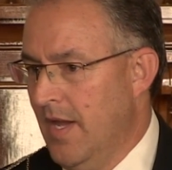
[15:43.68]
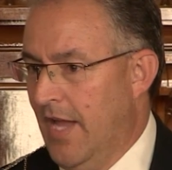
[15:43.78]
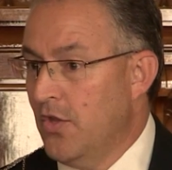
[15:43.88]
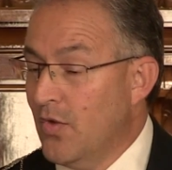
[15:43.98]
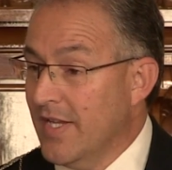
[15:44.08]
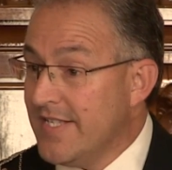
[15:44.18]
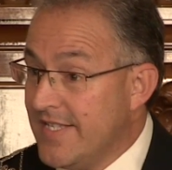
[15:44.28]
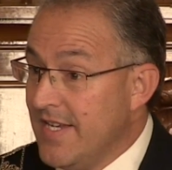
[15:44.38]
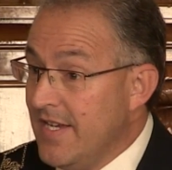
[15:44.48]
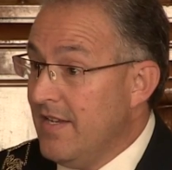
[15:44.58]
And you can
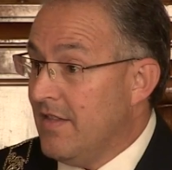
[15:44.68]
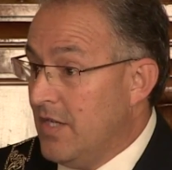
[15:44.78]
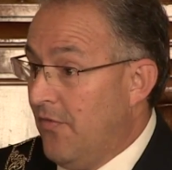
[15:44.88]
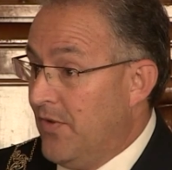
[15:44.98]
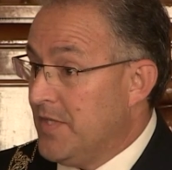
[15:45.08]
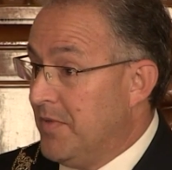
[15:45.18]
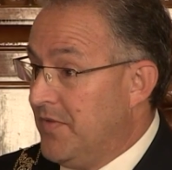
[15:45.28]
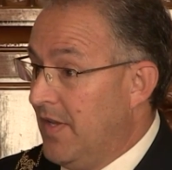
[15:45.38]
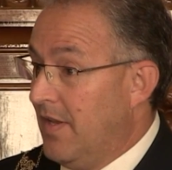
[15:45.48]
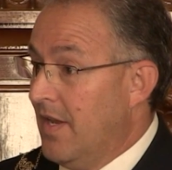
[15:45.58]
see the difference
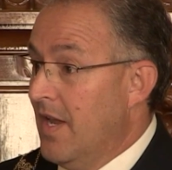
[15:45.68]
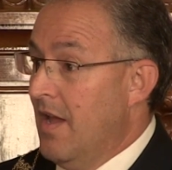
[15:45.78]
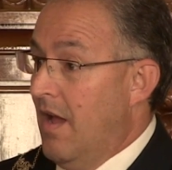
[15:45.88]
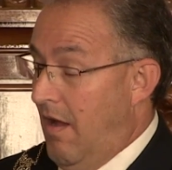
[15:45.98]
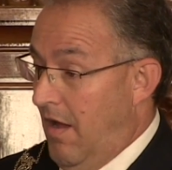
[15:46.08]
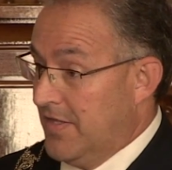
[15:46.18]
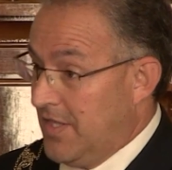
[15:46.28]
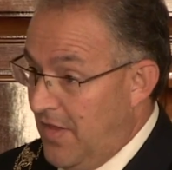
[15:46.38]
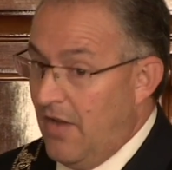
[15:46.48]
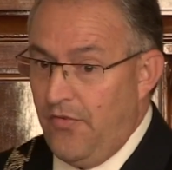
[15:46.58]
between
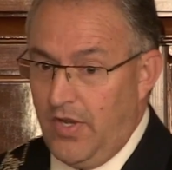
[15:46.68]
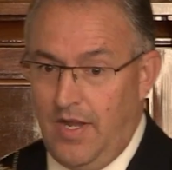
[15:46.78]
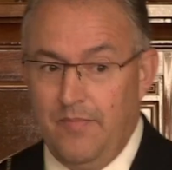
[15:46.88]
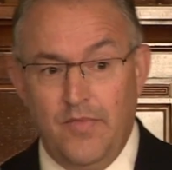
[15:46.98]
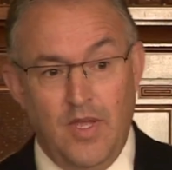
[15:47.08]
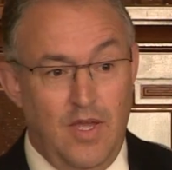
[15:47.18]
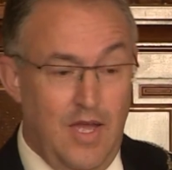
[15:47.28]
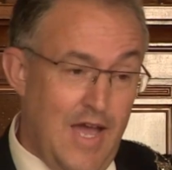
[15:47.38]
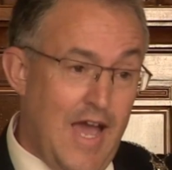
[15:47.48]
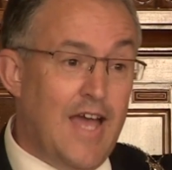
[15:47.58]
South Africa
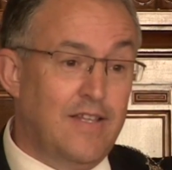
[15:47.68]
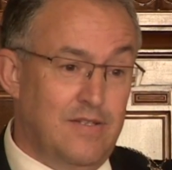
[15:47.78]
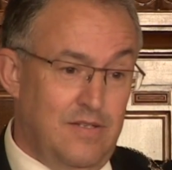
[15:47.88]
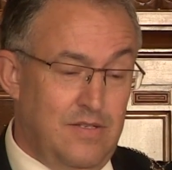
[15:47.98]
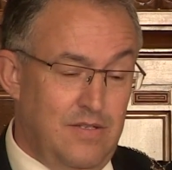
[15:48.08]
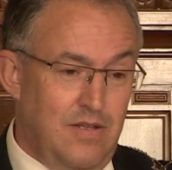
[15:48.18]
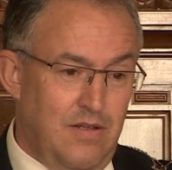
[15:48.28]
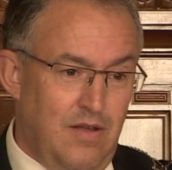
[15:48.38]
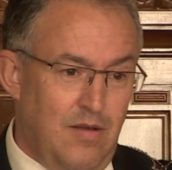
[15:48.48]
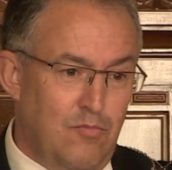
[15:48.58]
and
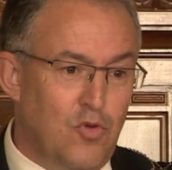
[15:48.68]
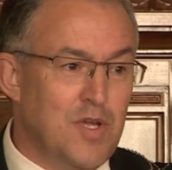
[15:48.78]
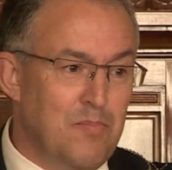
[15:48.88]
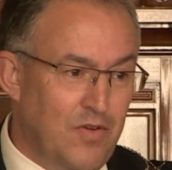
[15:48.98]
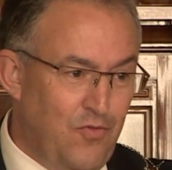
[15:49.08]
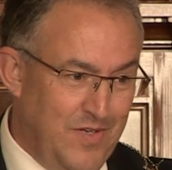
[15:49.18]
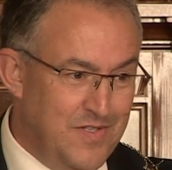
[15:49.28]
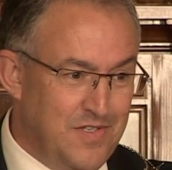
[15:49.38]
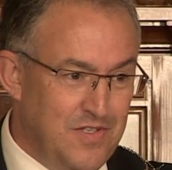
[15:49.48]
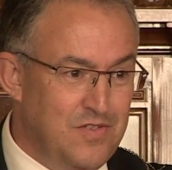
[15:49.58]
Mozambique, for
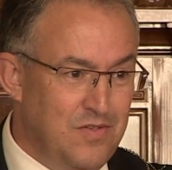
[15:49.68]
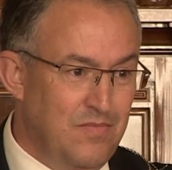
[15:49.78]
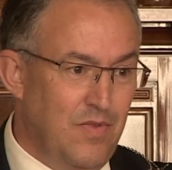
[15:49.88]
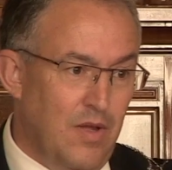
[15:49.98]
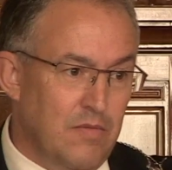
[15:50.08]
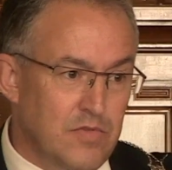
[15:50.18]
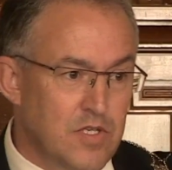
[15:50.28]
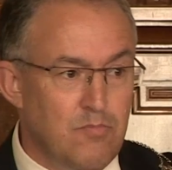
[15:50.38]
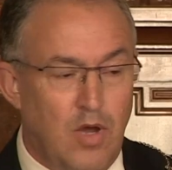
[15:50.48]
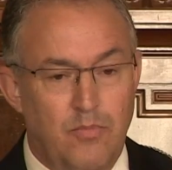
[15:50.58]
instance,
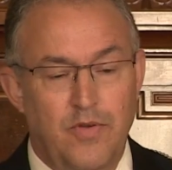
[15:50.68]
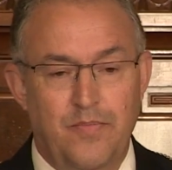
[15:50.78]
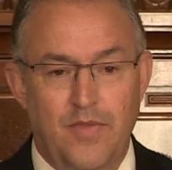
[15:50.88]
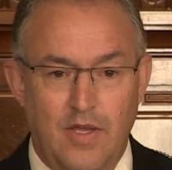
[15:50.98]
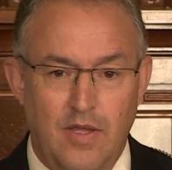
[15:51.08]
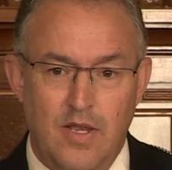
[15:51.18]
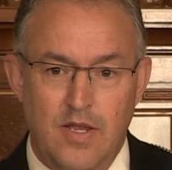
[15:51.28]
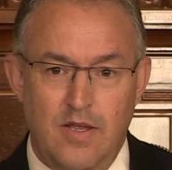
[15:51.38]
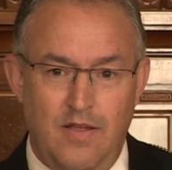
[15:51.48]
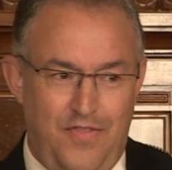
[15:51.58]
Zimbabwe.
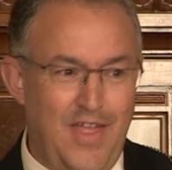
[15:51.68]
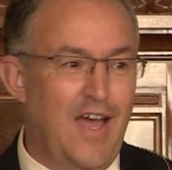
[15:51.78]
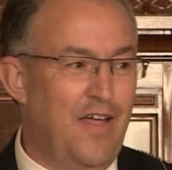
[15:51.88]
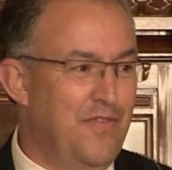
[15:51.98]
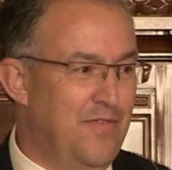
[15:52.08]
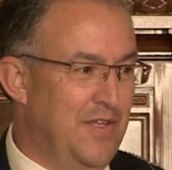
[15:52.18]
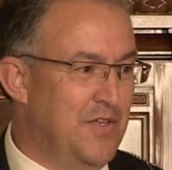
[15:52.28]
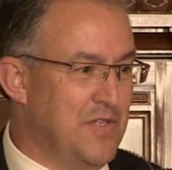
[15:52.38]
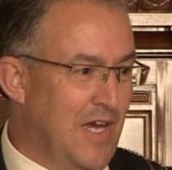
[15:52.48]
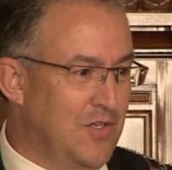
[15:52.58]
There, they
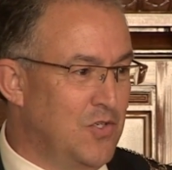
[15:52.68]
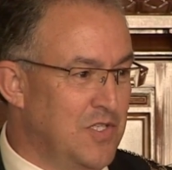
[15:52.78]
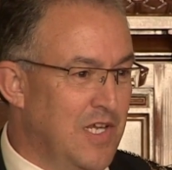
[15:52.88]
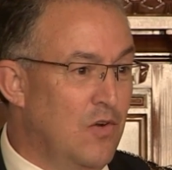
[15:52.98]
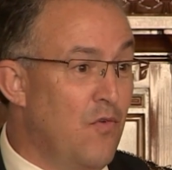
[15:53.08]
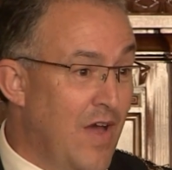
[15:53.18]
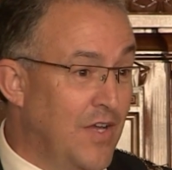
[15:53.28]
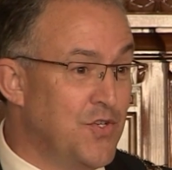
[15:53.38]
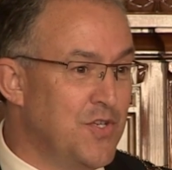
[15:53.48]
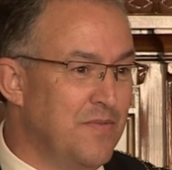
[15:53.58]
decided to take
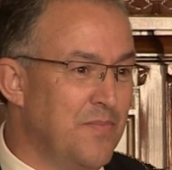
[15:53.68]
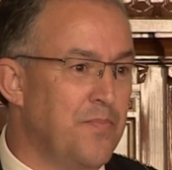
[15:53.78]
revenge